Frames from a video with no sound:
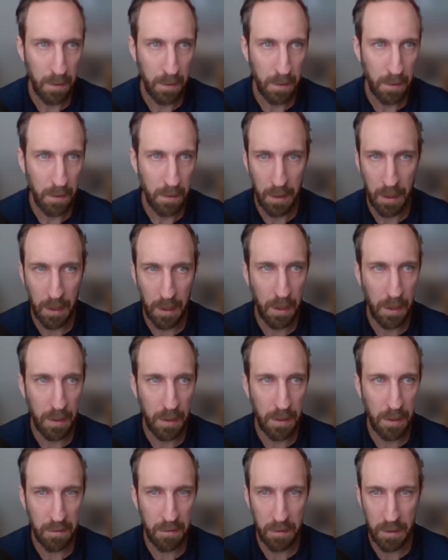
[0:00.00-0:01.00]

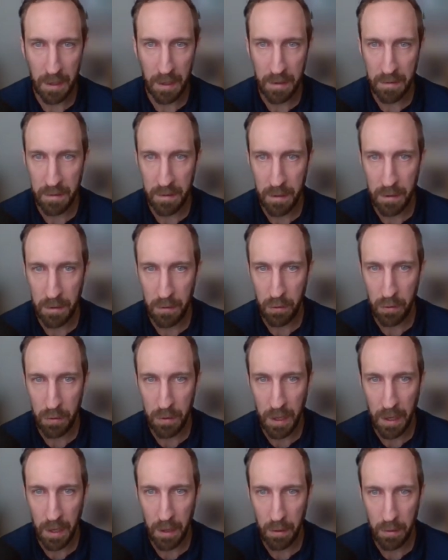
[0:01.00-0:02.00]
And as you can see, you
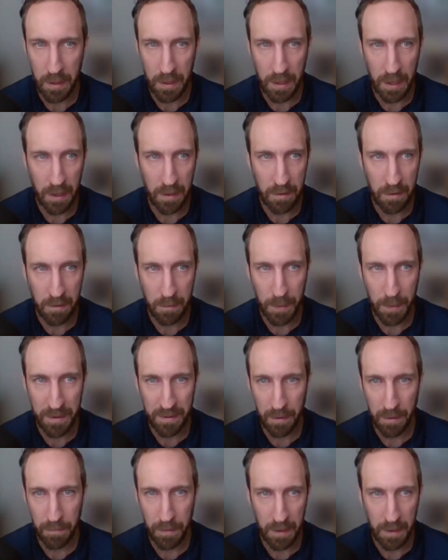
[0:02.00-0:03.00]
now get
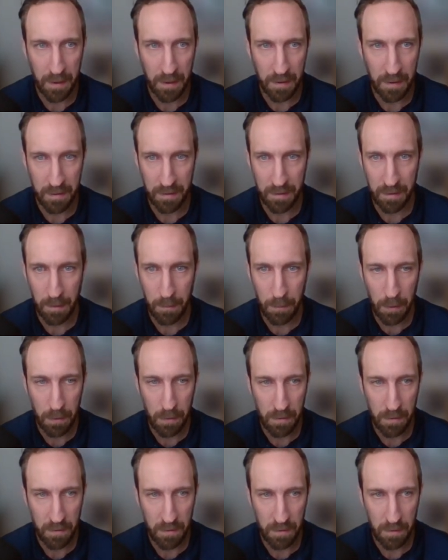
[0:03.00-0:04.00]
specific
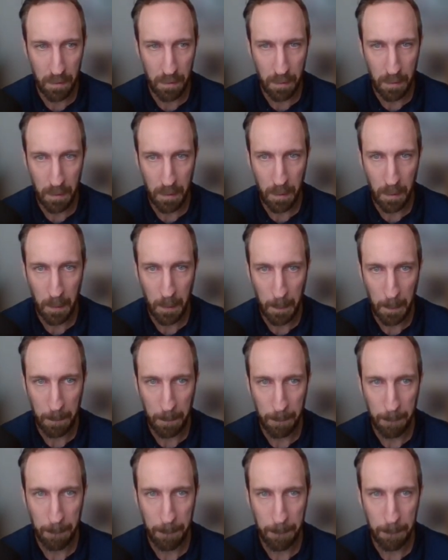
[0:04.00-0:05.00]
symbols
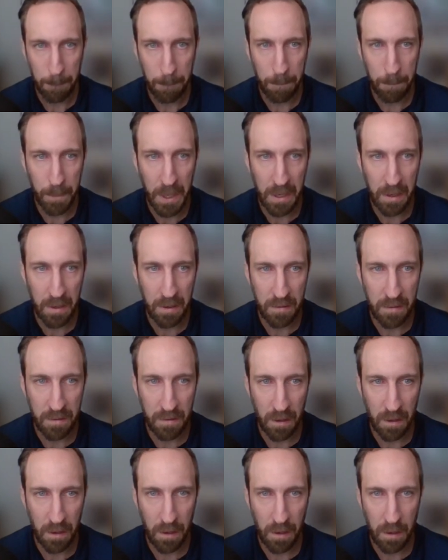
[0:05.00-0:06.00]

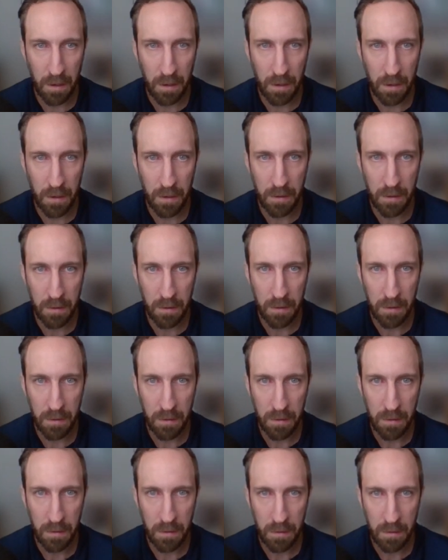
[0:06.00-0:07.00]
based on
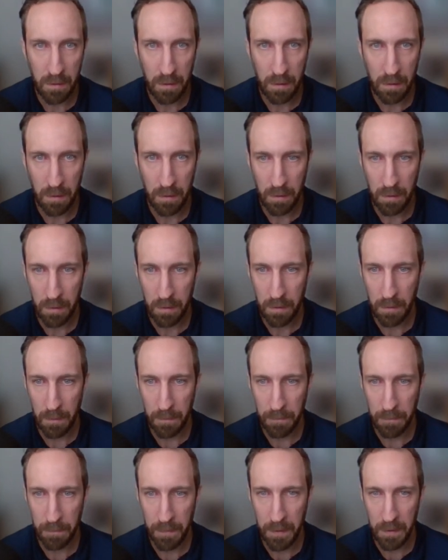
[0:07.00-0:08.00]
the
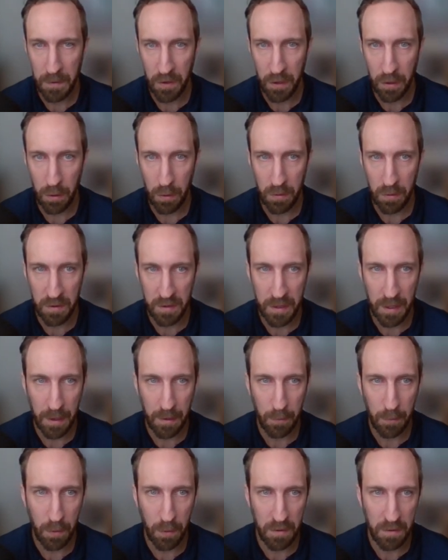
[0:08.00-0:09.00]
feature codes
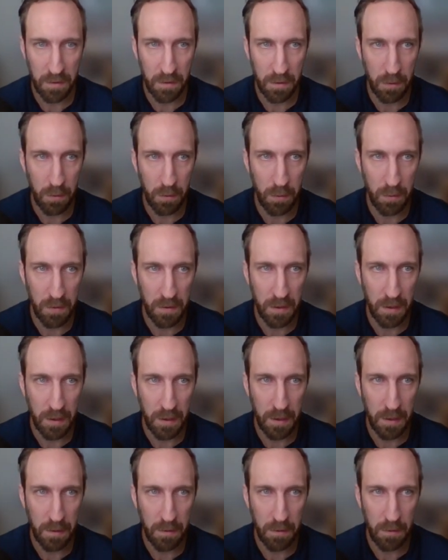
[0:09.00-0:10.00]
that was used
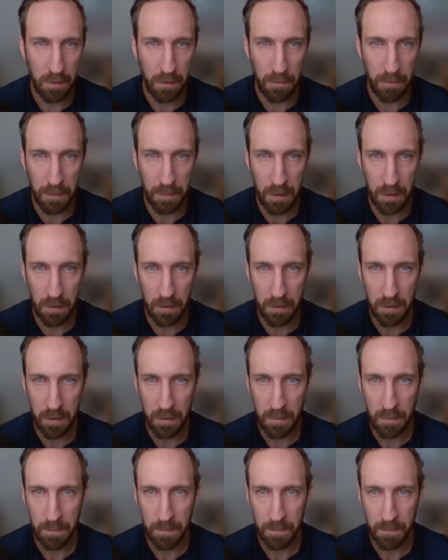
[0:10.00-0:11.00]
in the field.
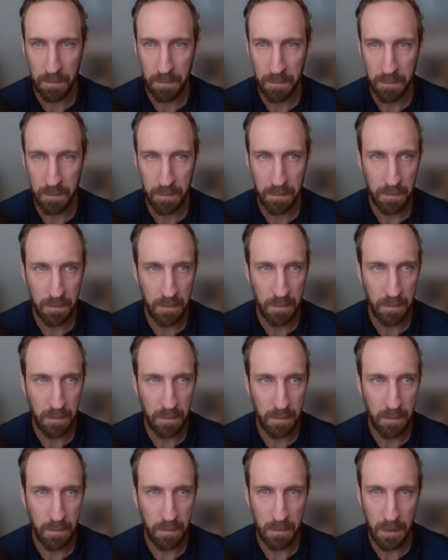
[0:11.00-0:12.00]

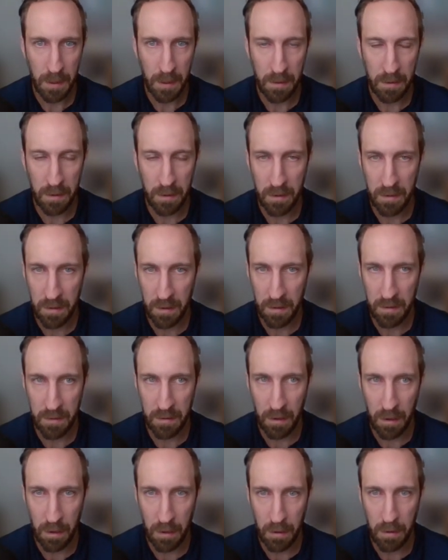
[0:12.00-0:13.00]
And this is
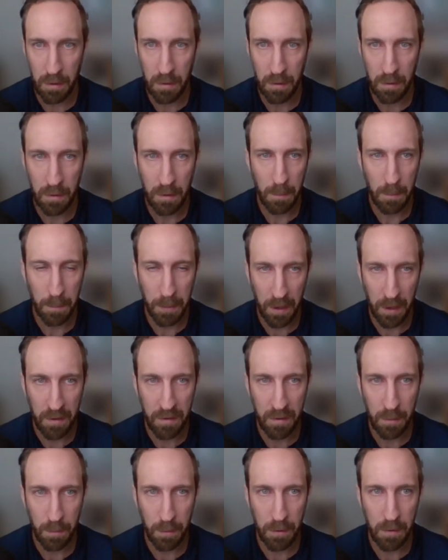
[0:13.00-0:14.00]
all
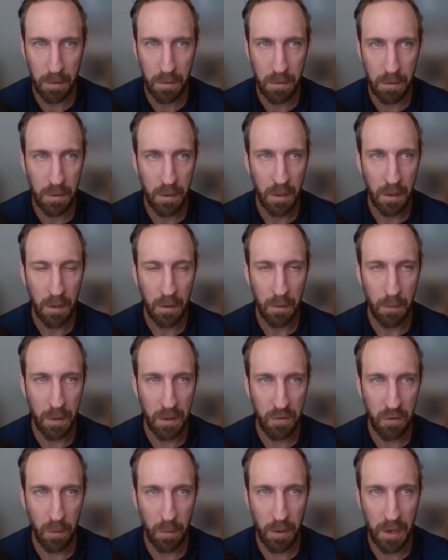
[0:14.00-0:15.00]
possible
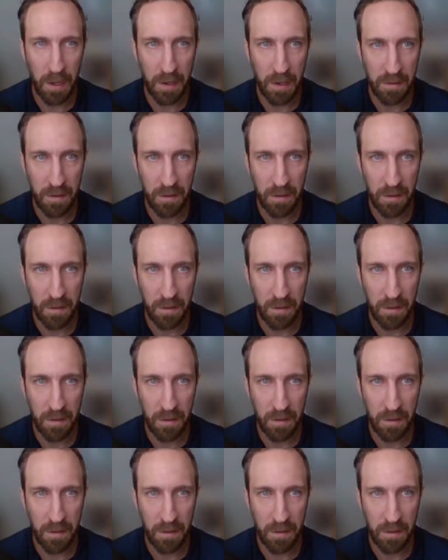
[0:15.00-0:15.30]
with Trimble Access